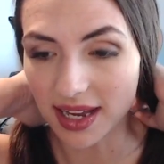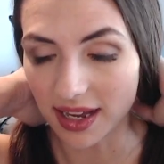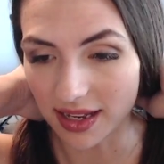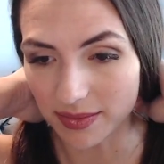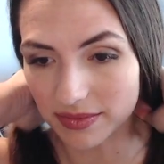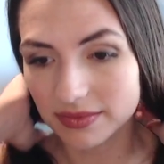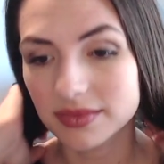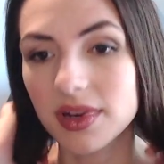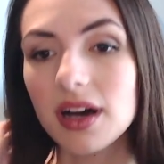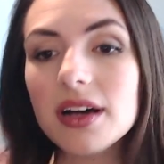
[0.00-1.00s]
on
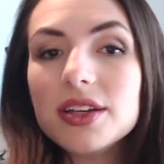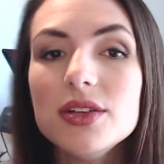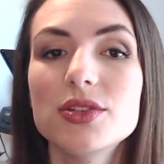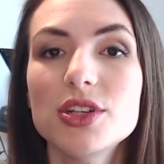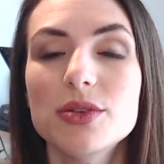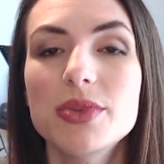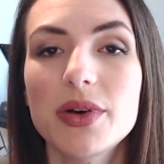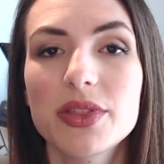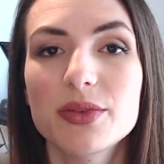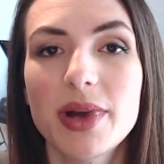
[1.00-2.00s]
YouTube
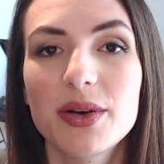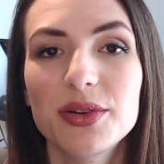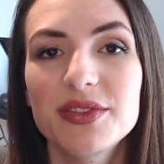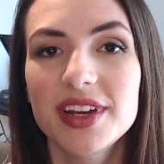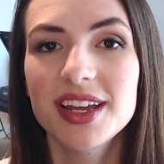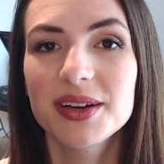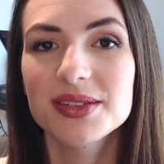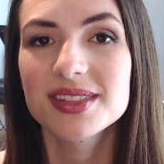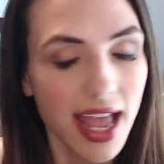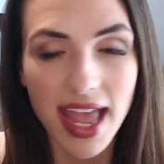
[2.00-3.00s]
going through my old
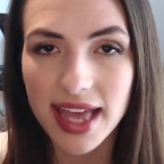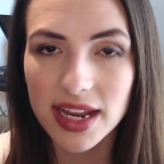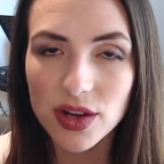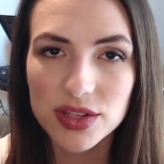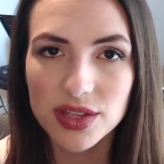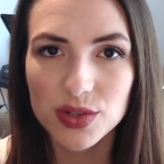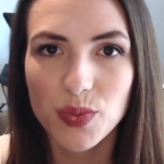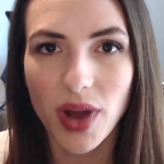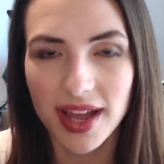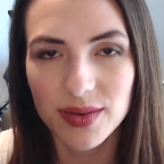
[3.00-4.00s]
videos, and I noticed there's
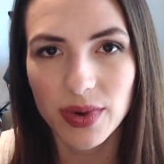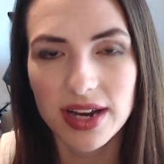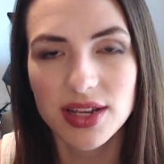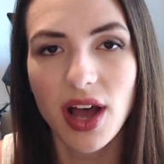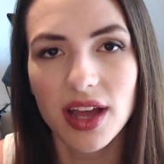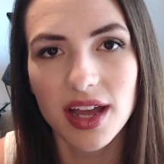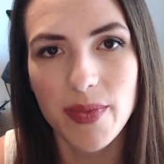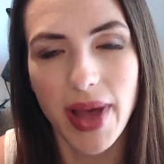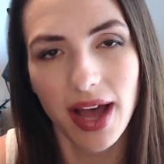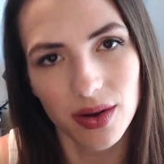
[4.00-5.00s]
one where I talk
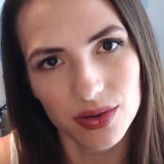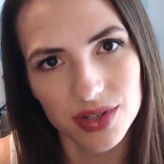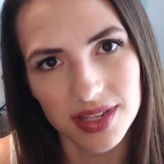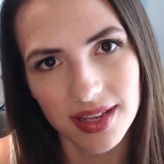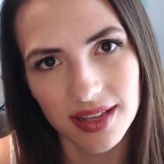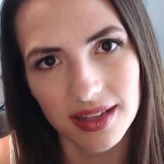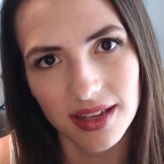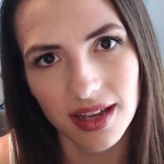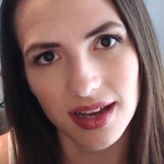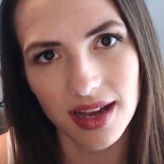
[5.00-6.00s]
about
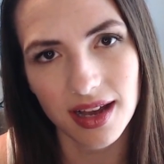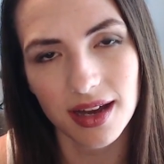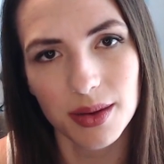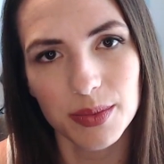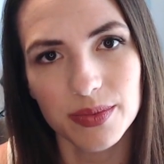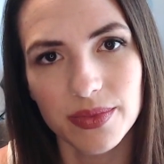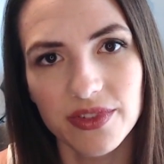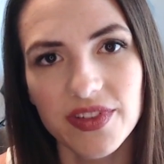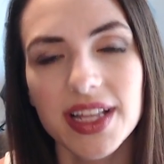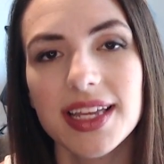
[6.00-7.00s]

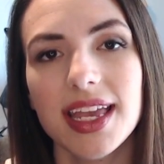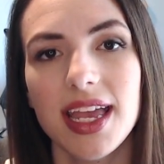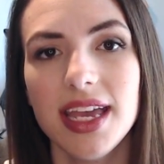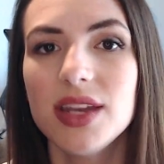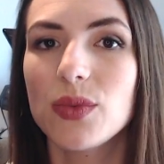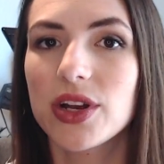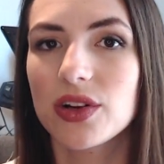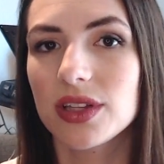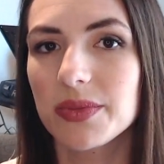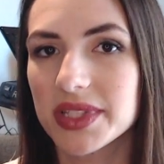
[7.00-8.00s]
filling in where
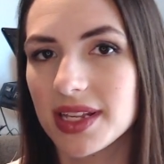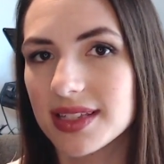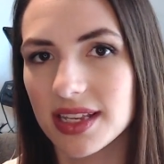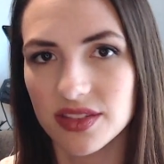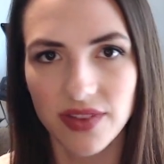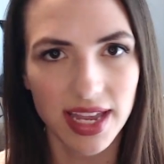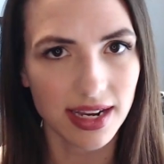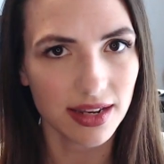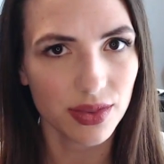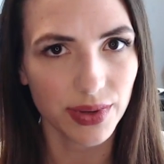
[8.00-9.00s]
your LipSense has
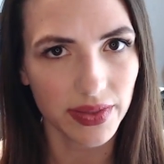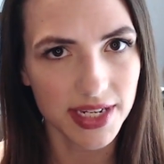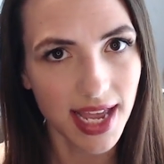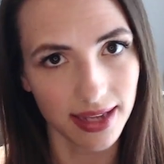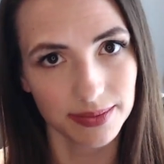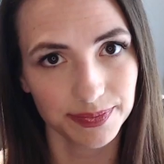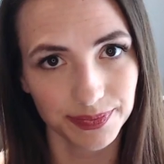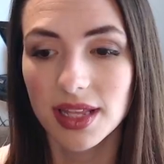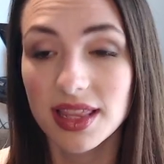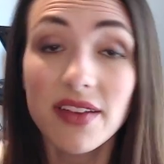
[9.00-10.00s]
faded throughout the day.
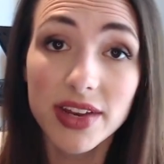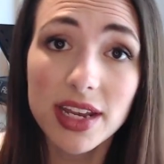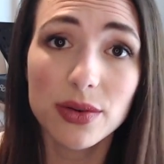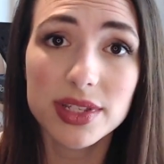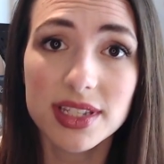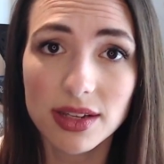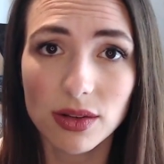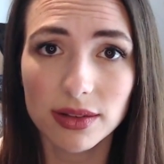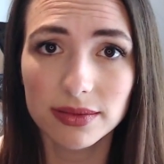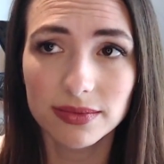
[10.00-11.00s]
That video is
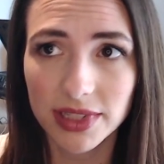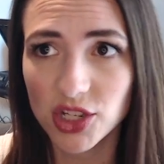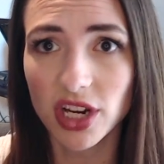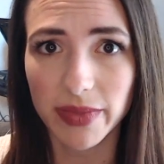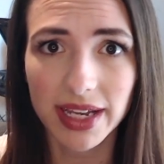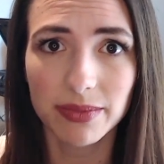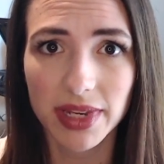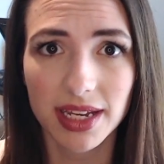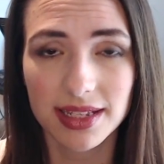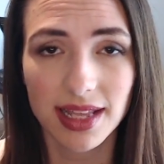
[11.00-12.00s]
still legitimate
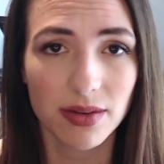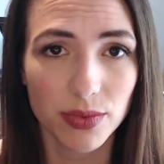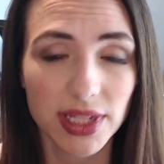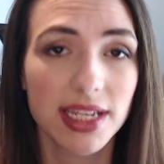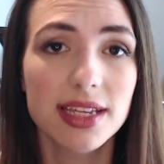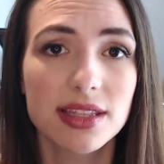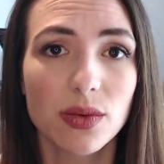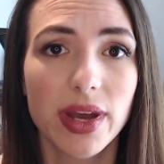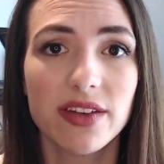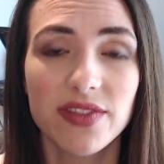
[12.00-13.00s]
because that really is the
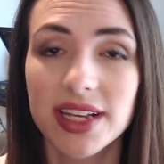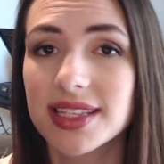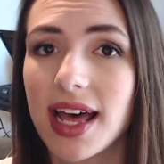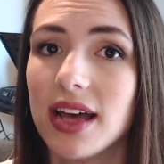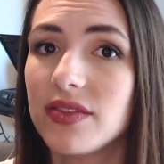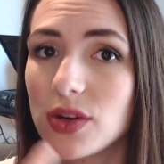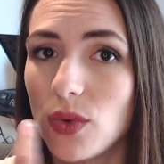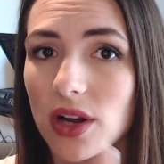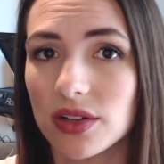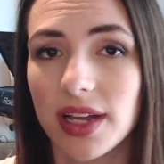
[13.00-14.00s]
way to fix that if your
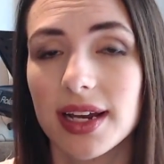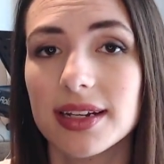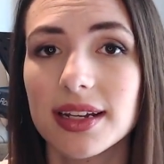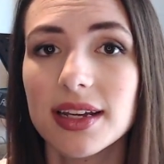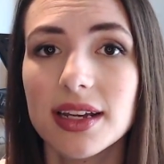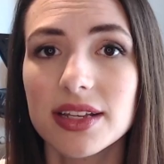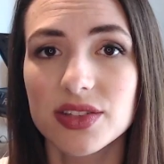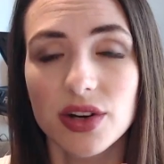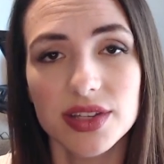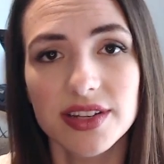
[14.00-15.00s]
waterline
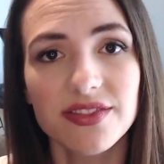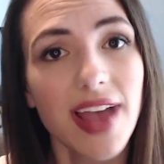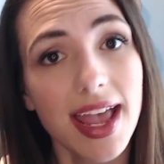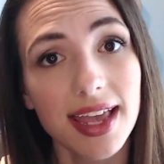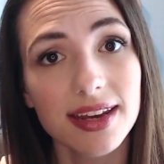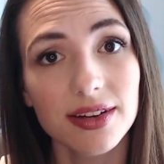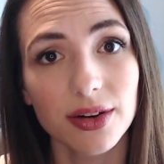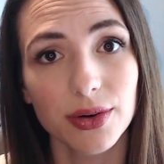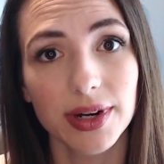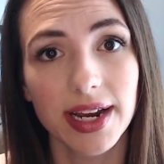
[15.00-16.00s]
starts to fade
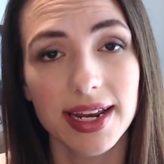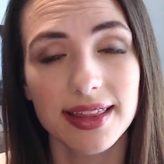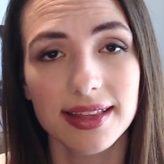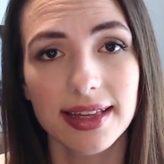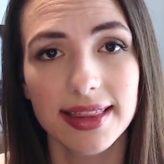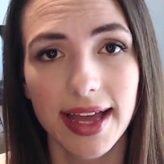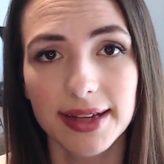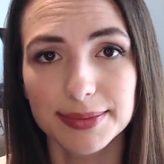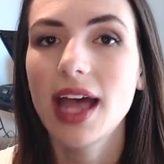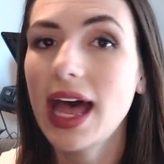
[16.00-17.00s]
or anything like that.
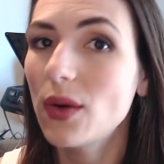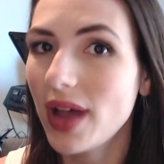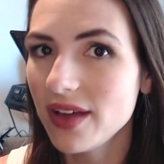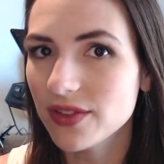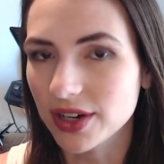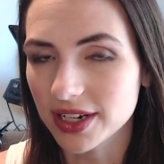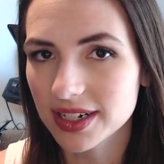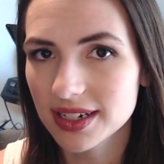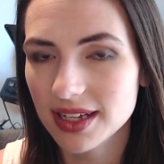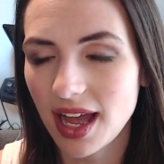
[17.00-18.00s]

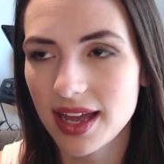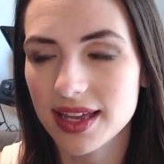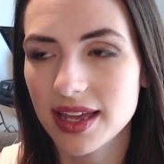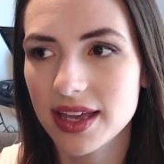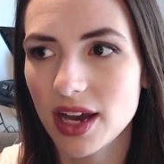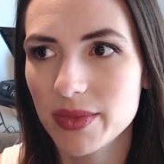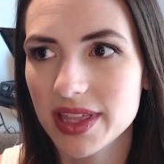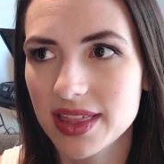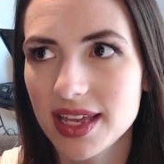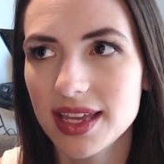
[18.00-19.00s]
However, it got me
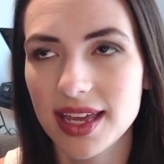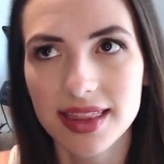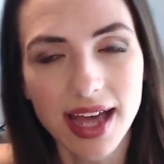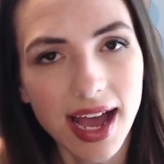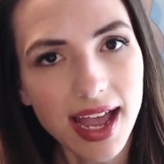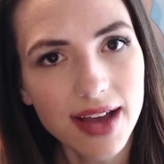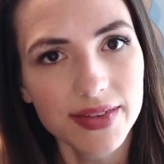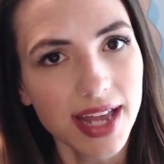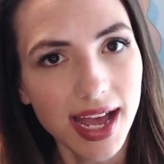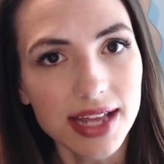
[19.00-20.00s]
thinking that I
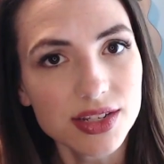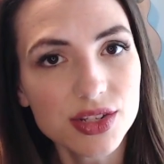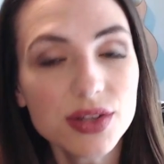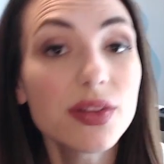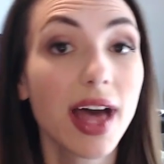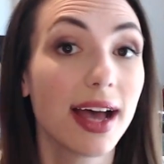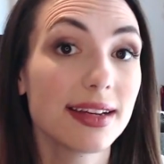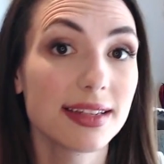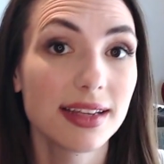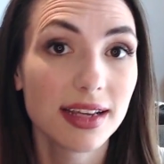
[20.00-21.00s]
haven't had to do
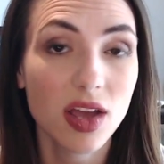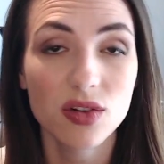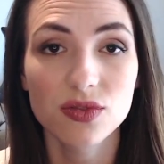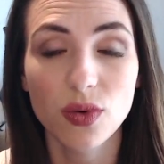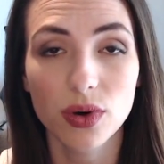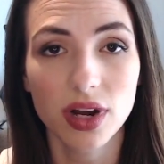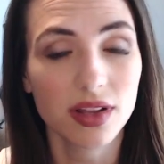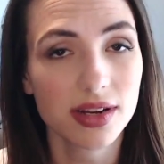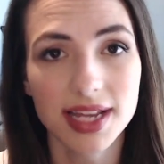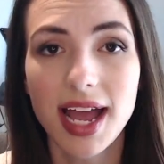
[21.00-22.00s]
that for a
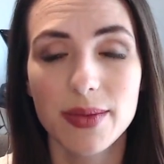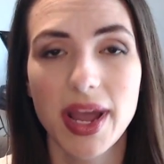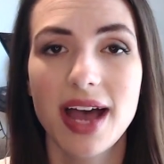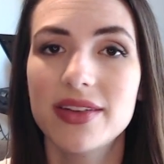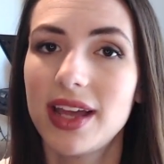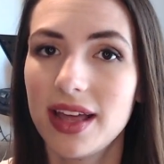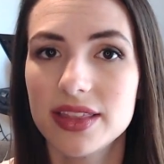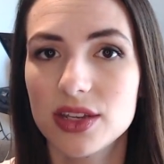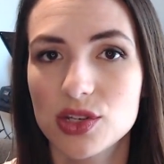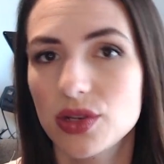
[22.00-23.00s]
long time. I haven't had
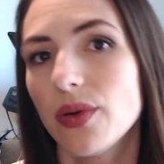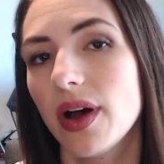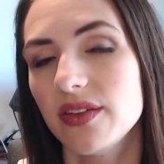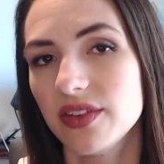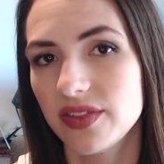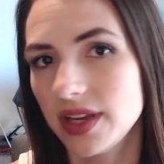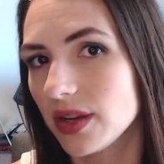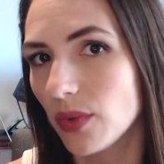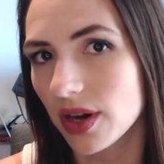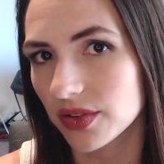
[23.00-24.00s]
the issue of a
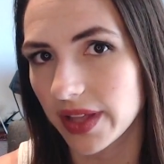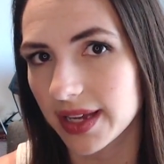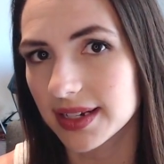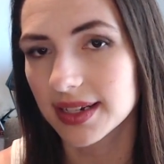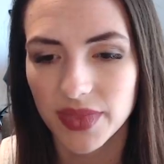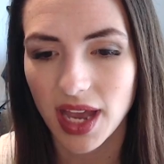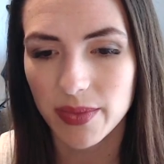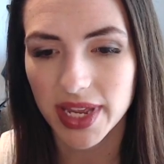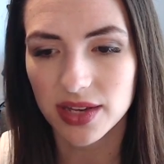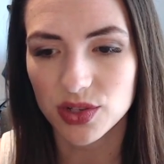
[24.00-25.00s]
fading waterline. I
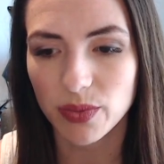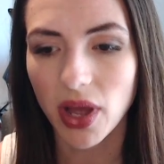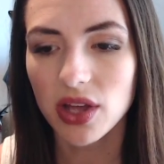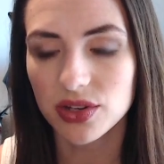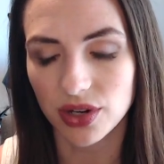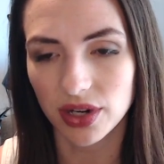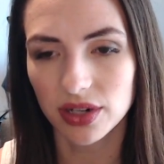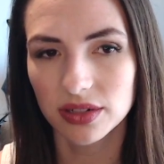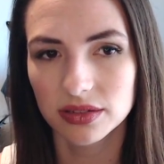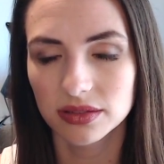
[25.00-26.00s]
began to
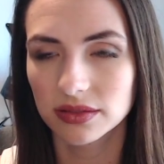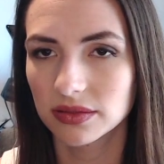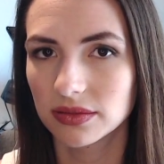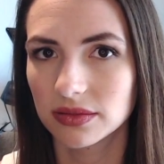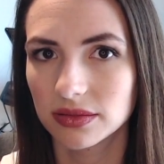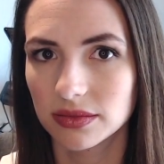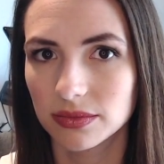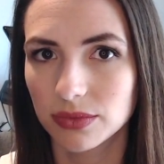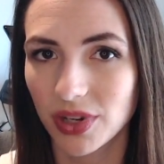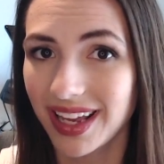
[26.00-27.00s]
ponder,
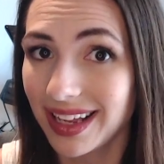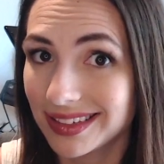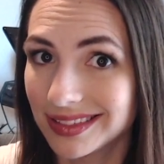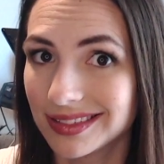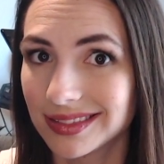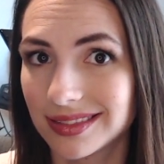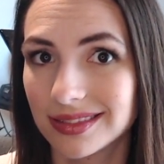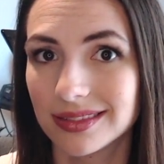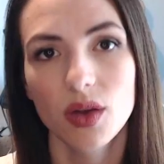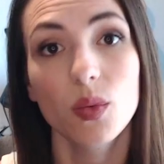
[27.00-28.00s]
¿por qué?
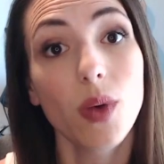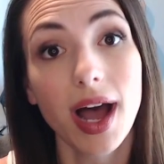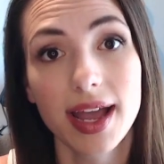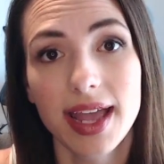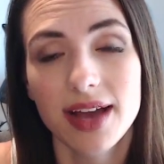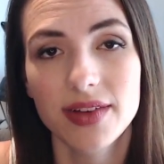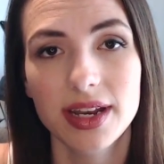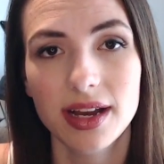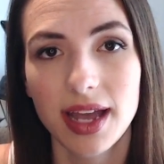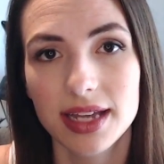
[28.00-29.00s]
Why have I
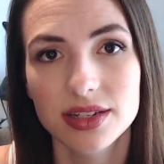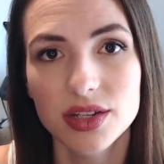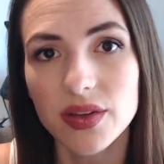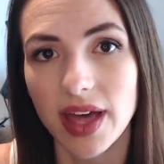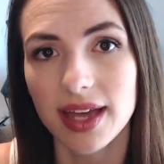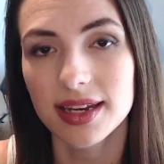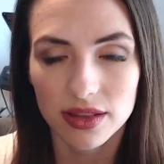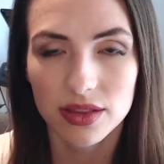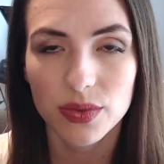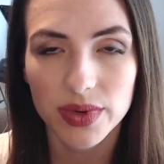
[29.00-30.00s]
not had to do that?
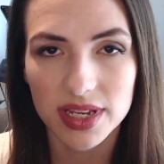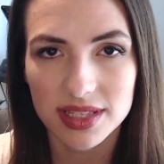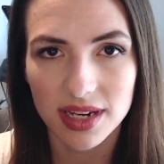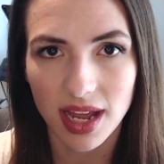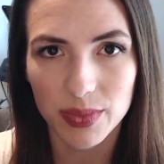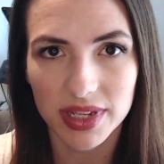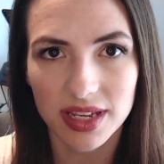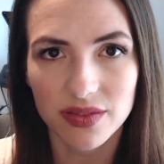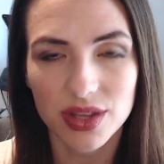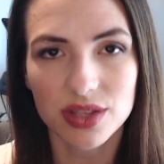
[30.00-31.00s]
The reason I
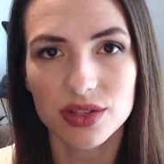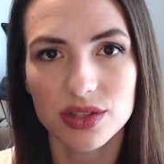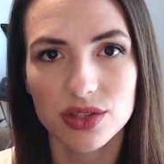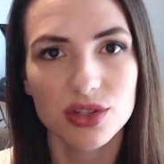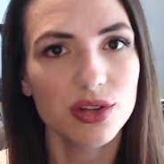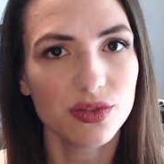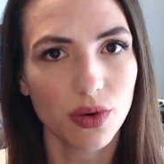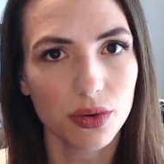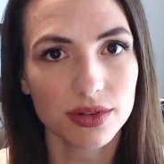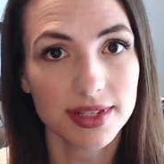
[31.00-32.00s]
believe is
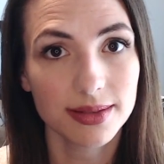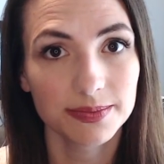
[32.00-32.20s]
twofold.